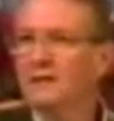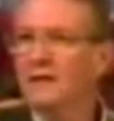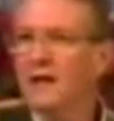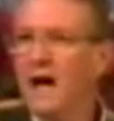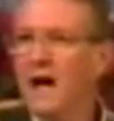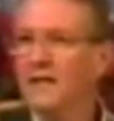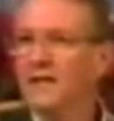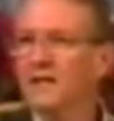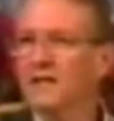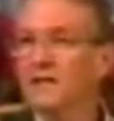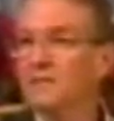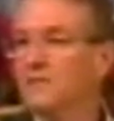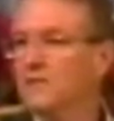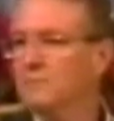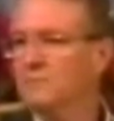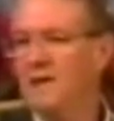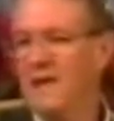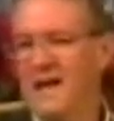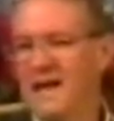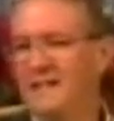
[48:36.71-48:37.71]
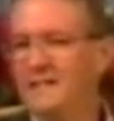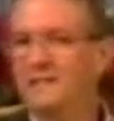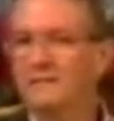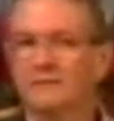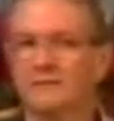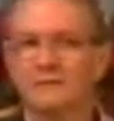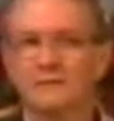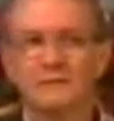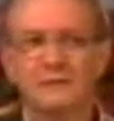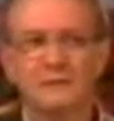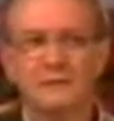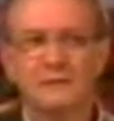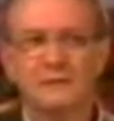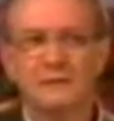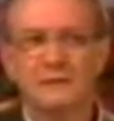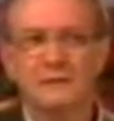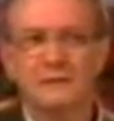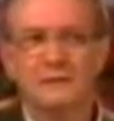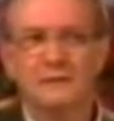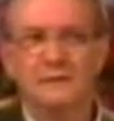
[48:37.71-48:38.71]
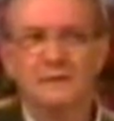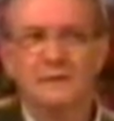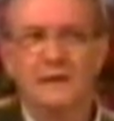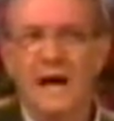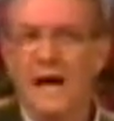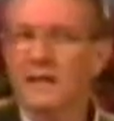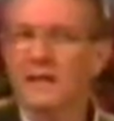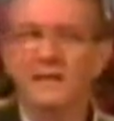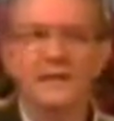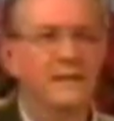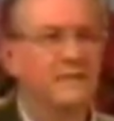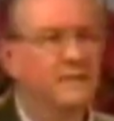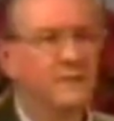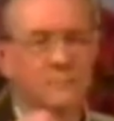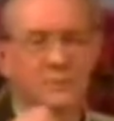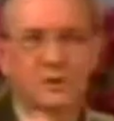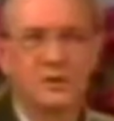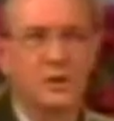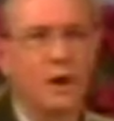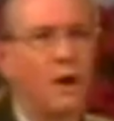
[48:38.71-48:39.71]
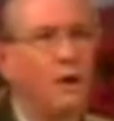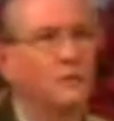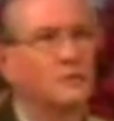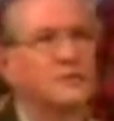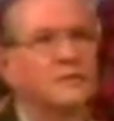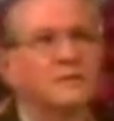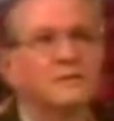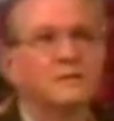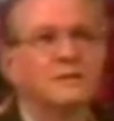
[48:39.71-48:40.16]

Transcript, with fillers: I can give them light. I can give them salt.